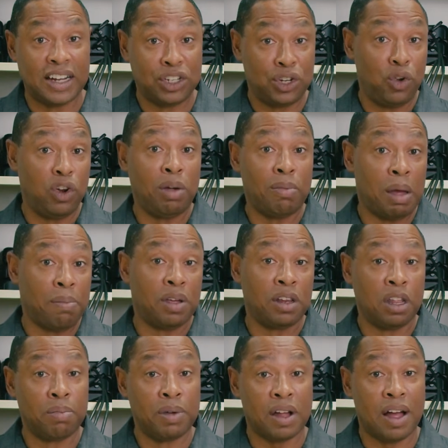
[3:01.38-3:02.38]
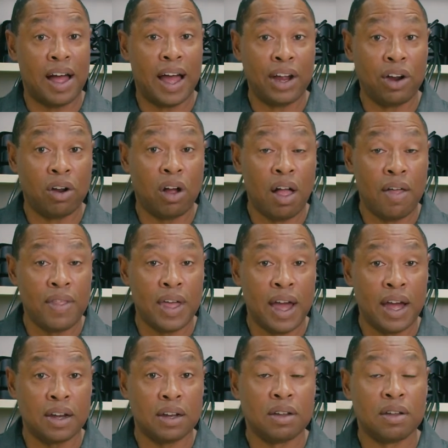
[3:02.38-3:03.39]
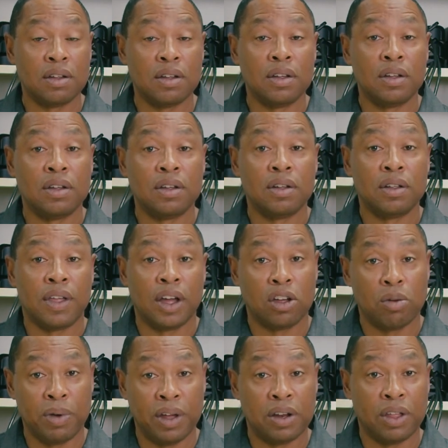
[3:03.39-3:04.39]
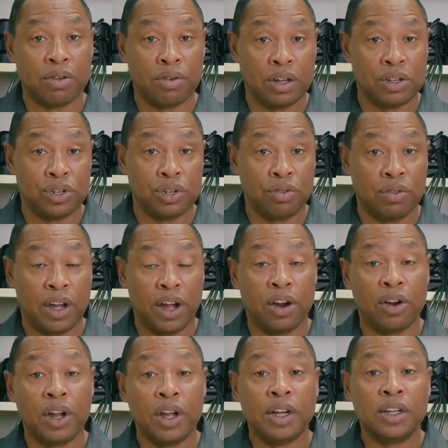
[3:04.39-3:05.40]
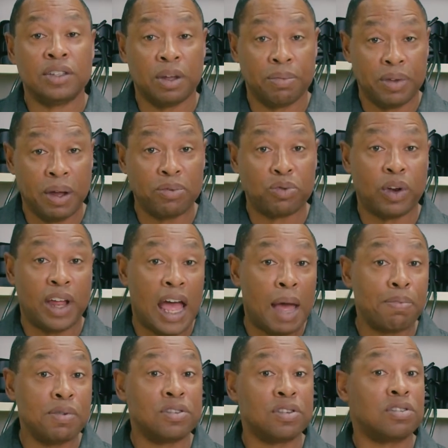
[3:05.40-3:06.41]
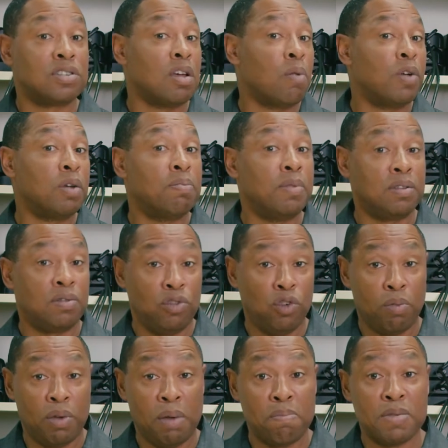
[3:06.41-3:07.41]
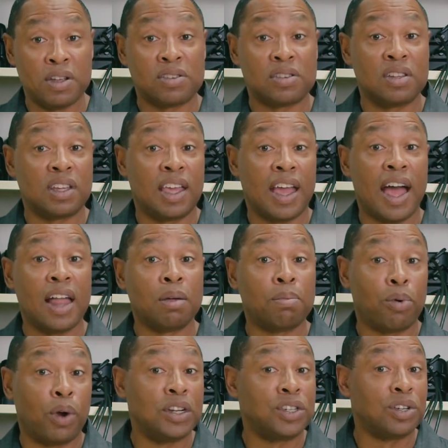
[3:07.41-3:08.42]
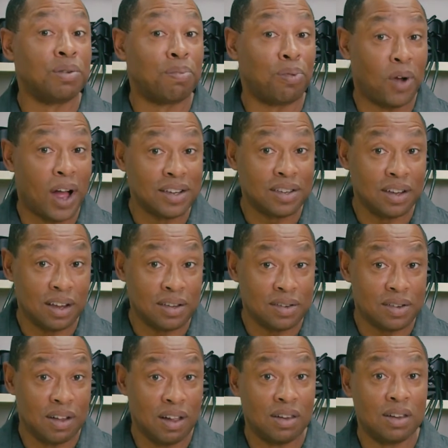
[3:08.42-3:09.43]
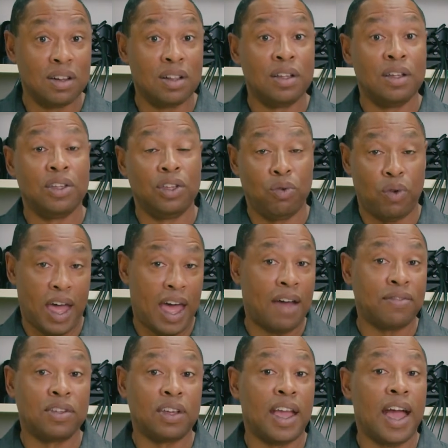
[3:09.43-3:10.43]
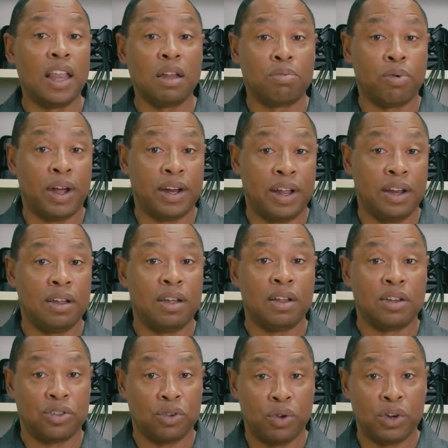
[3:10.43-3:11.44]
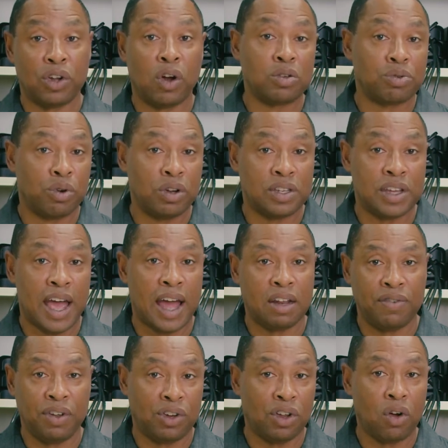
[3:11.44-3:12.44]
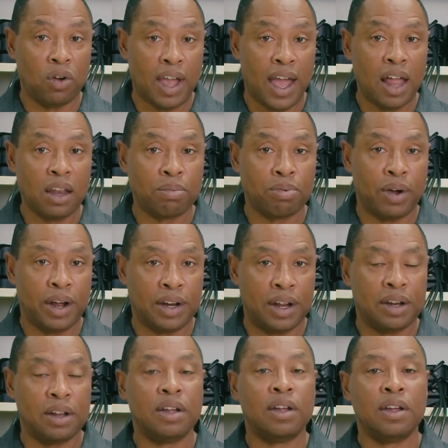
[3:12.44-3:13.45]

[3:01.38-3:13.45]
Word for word: tuning might be a little bit higher on that. That could be another issue there. Sometimes what happens is you may miss the calibration process. You have to calibrate it so it knows where it's at. If you don't calibrate it,